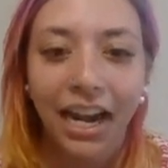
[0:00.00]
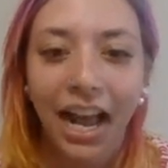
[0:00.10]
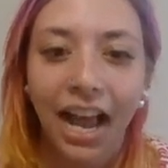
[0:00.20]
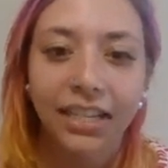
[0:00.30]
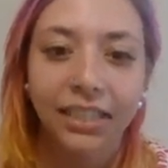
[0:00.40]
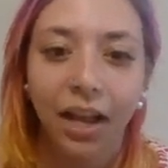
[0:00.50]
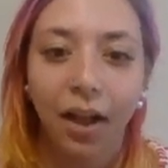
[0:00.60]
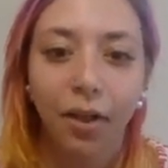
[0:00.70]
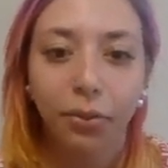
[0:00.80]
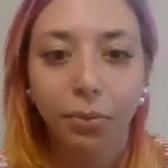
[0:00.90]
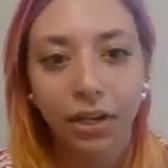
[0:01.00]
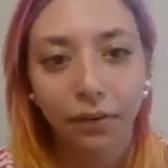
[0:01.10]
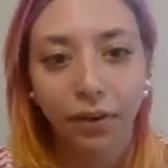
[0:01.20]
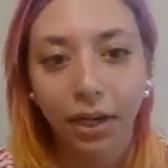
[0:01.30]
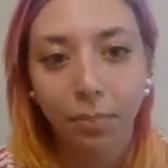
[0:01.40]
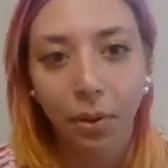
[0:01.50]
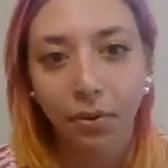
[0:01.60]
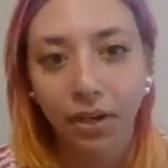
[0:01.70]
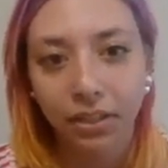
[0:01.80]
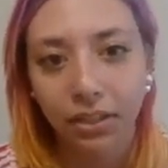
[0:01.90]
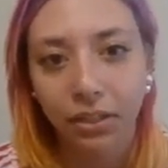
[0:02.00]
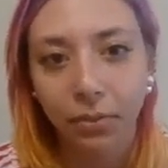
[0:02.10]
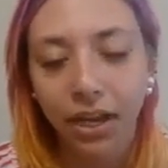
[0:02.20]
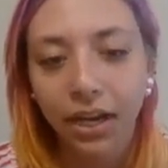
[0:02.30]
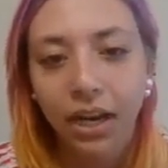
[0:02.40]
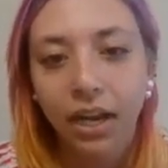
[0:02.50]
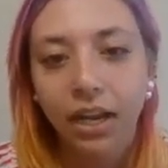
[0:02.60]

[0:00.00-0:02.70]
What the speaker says: It has three different components to it.